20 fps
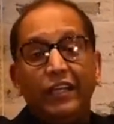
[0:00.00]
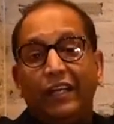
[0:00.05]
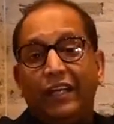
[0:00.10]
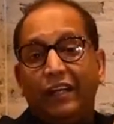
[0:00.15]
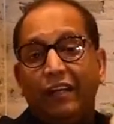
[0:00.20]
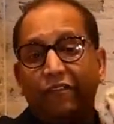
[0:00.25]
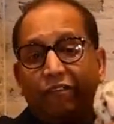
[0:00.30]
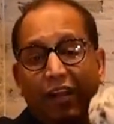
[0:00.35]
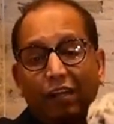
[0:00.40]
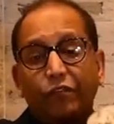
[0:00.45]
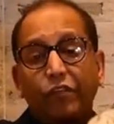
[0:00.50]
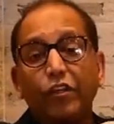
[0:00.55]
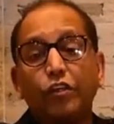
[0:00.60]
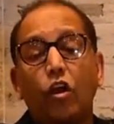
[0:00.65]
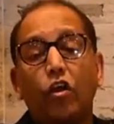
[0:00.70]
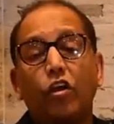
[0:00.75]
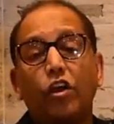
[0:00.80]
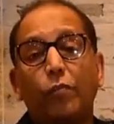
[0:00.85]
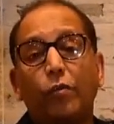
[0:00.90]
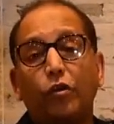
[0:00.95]
In fact, we
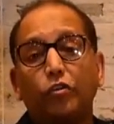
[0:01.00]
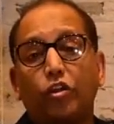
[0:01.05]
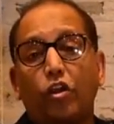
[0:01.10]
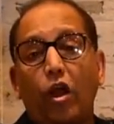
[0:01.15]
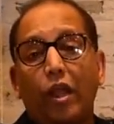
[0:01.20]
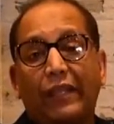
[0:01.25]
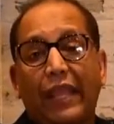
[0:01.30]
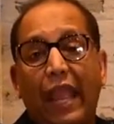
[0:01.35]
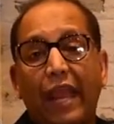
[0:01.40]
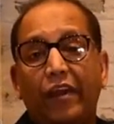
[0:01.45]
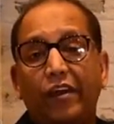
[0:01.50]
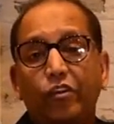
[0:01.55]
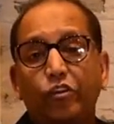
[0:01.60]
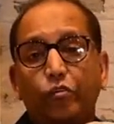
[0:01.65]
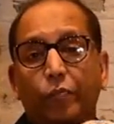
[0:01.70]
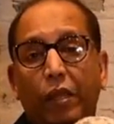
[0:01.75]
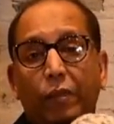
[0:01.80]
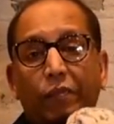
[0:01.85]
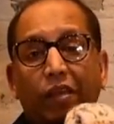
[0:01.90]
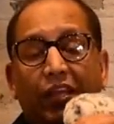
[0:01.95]
talk about kangaroo
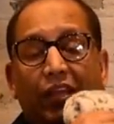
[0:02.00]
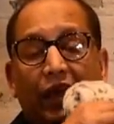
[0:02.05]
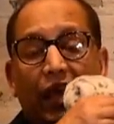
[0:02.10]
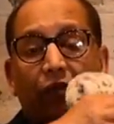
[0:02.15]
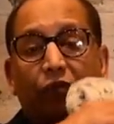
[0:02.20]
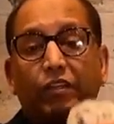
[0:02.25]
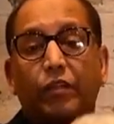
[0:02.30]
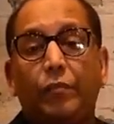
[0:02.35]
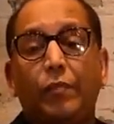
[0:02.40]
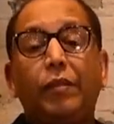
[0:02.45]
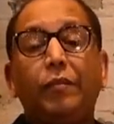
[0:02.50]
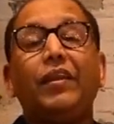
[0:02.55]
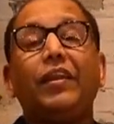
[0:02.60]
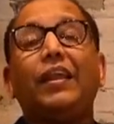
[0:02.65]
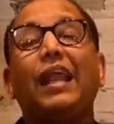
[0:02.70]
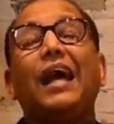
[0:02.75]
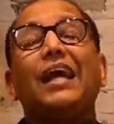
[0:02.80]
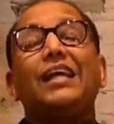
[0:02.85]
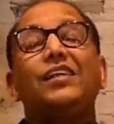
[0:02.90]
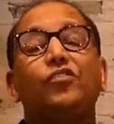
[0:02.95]
baby care, where the baby
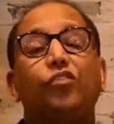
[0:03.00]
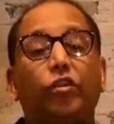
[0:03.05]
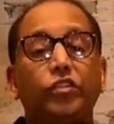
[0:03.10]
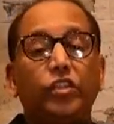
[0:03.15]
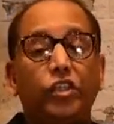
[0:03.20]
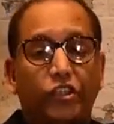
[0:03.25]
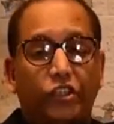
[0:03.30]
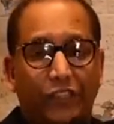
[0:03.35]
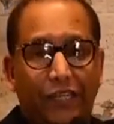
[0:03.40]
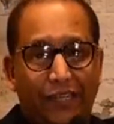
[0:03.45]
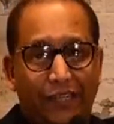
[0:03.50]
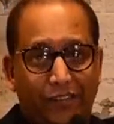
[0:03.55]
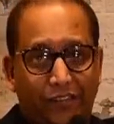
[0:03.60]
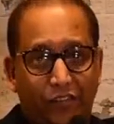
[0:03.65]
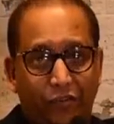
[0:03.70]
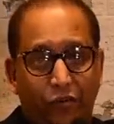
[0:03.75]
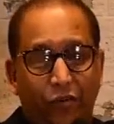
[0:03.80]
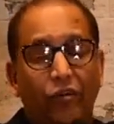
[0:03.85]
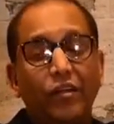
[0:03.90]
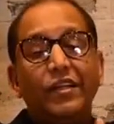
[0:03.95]
lies on the chest,
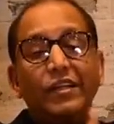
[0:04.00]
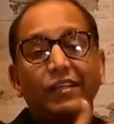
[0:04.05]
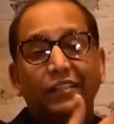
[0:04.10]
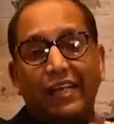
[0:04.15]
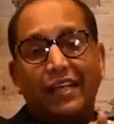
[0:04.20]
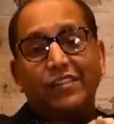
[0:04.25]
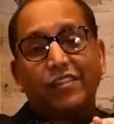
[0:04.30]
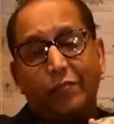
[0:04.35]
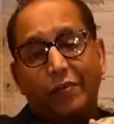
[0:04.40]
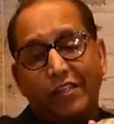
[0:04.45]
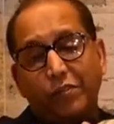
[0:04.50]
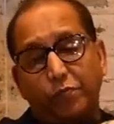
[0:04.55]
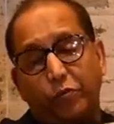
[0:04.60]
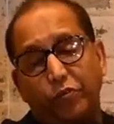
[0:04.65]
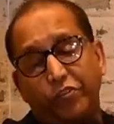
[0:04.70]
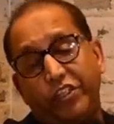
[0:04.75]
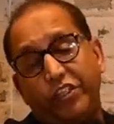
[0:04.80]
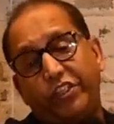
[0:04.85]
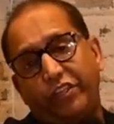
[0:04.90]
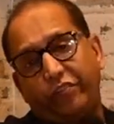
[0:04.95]
you know. That's the best
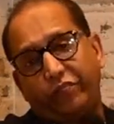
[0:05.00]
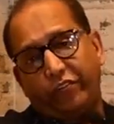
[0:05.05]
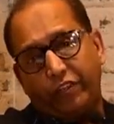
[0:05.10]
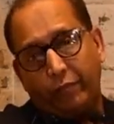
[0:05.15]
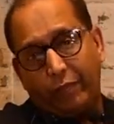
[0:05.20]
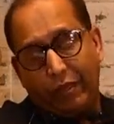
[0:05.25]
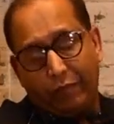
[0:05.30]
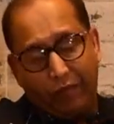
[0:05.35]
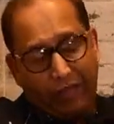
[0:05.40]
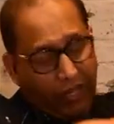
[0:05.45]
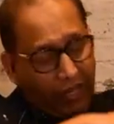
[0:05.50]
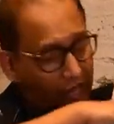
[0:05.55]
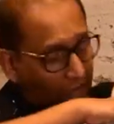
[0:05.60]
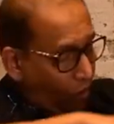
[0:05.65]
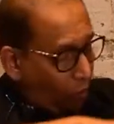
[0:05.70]
position for the baby.